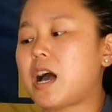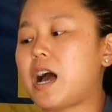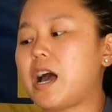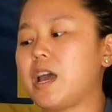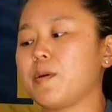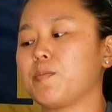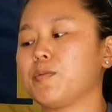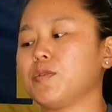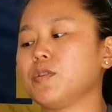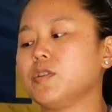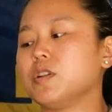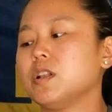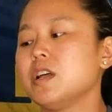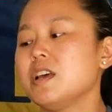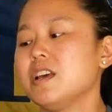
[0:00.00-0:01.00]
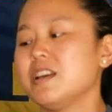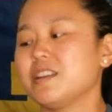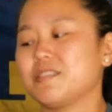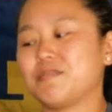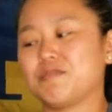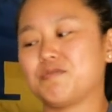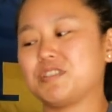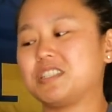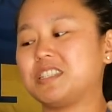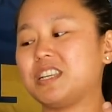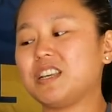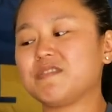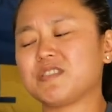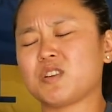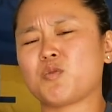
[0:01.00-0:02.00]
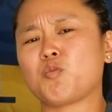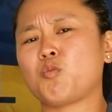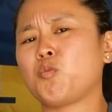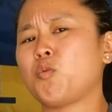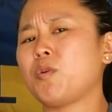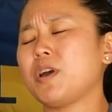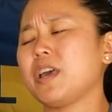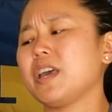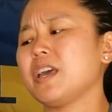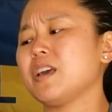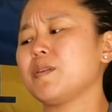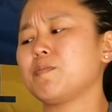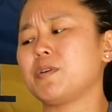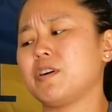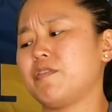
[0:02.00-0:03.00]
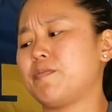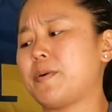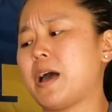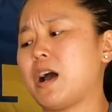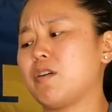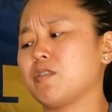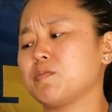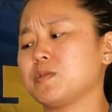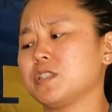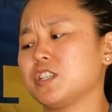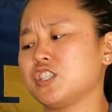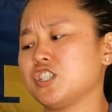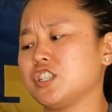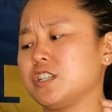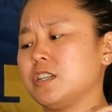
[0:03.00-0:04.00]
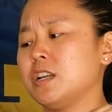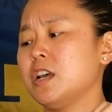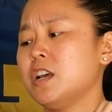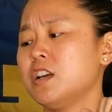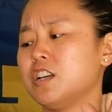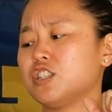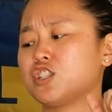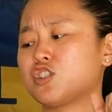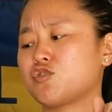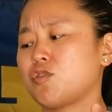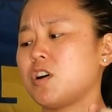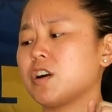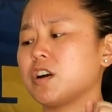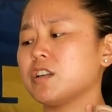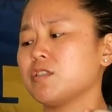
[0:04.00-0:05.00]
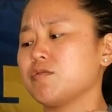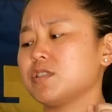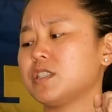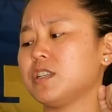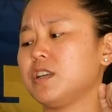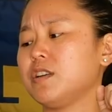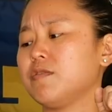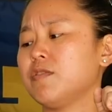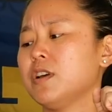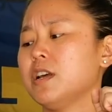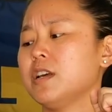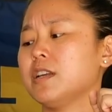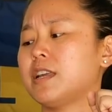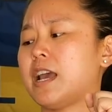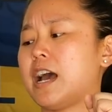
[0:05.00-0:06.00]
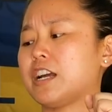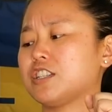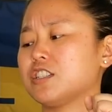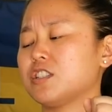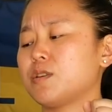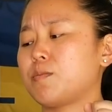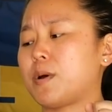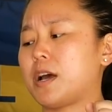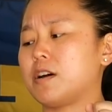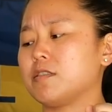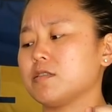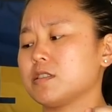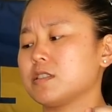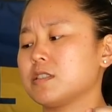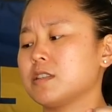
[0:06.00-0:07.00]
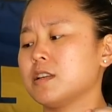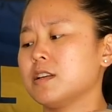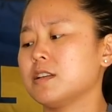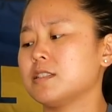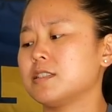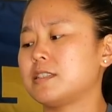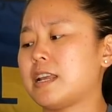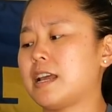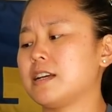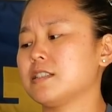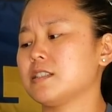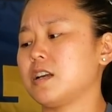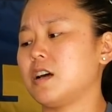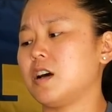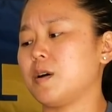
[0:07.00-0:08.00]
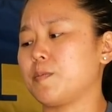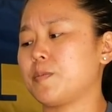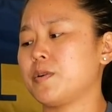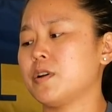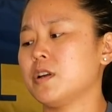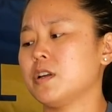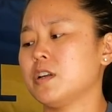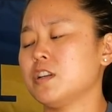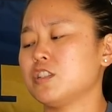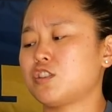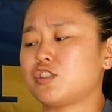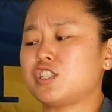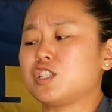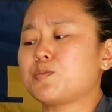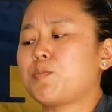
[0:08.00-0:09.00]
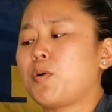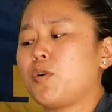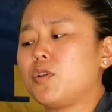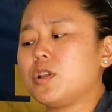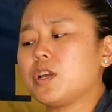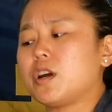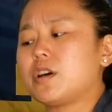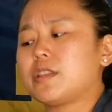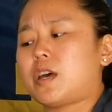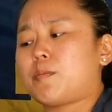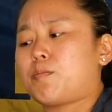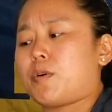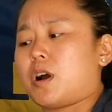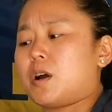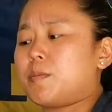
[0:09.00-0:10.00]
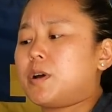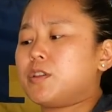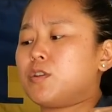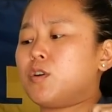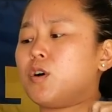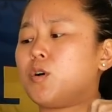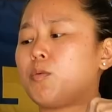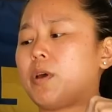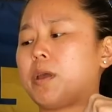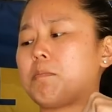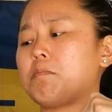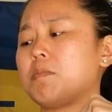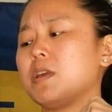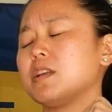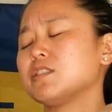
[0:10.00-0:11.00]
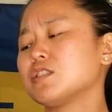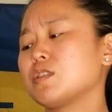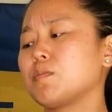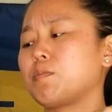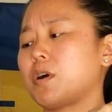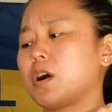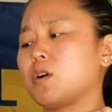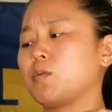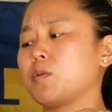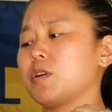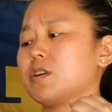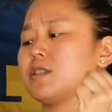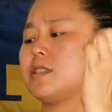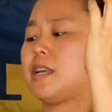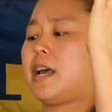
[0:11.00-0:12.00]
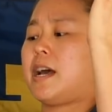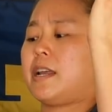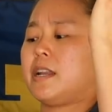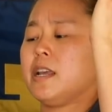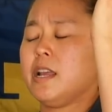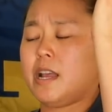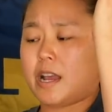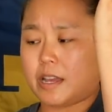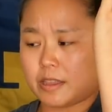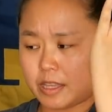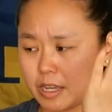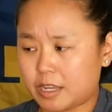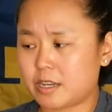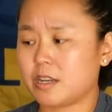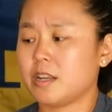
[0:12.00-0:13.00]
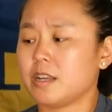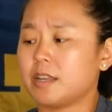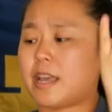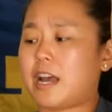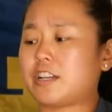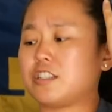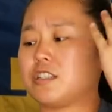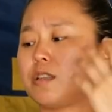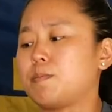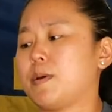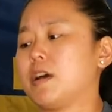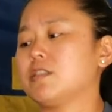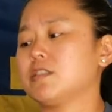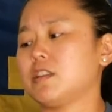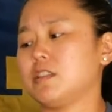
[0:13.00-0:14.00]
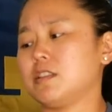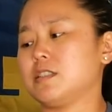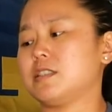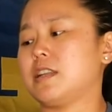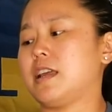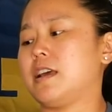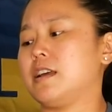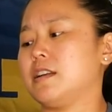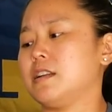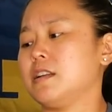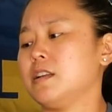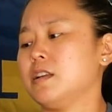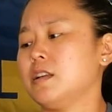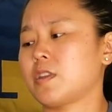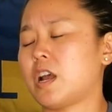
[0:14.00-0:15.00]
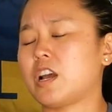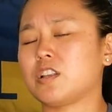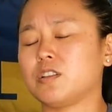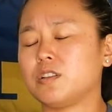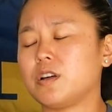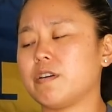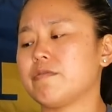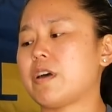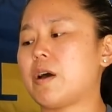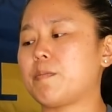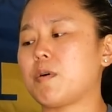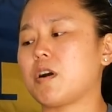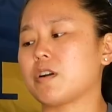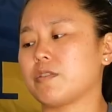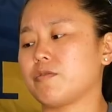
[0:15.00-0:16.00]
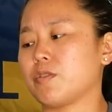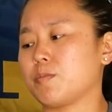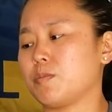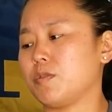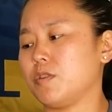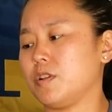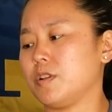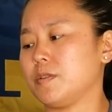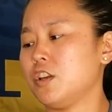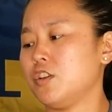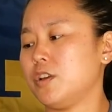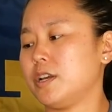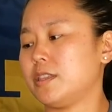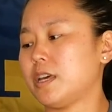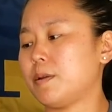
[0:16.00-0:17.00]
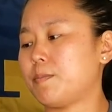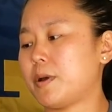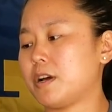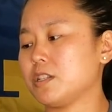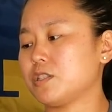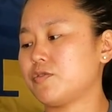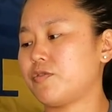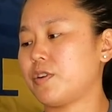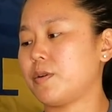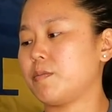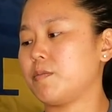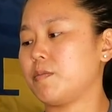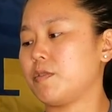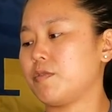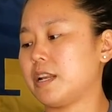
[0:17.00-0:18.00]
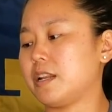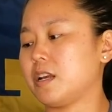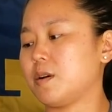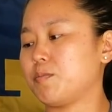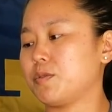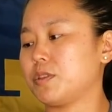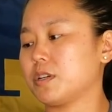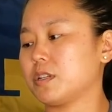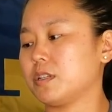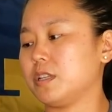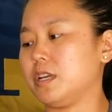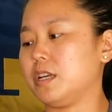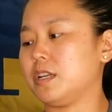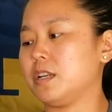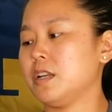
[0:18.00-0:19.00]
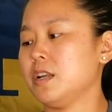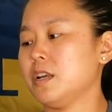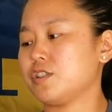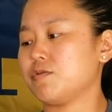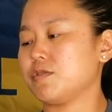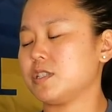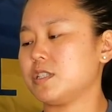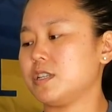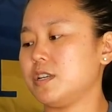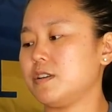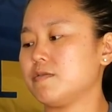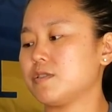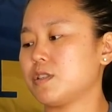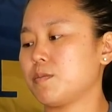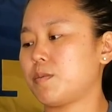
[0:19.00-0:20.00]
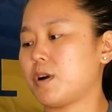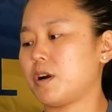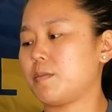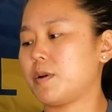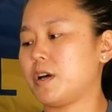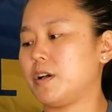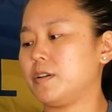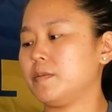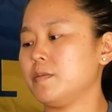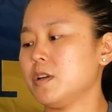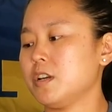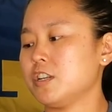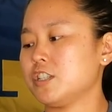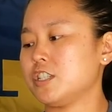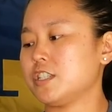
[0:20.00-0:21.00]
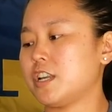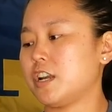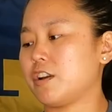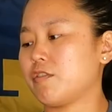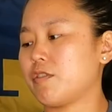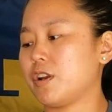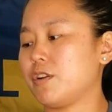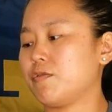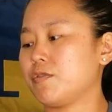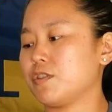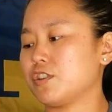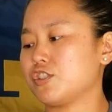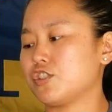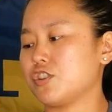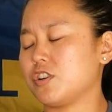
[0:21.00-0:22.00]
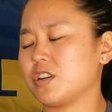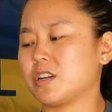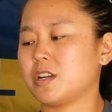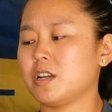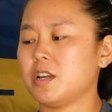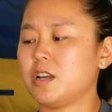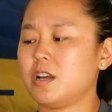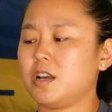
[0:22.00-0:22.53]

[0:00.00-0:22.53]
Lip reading: high pull, receives it way above power position, is strong on the receive, catches the bounce, stands up. So she's pulling on that barbell the whole way, meets the bar where it's at, and then catches the bounce on the stand. I love that part of her pull. You get that bounce from standing up with the clean. She receives the barbell. She's getting ready for the jerk.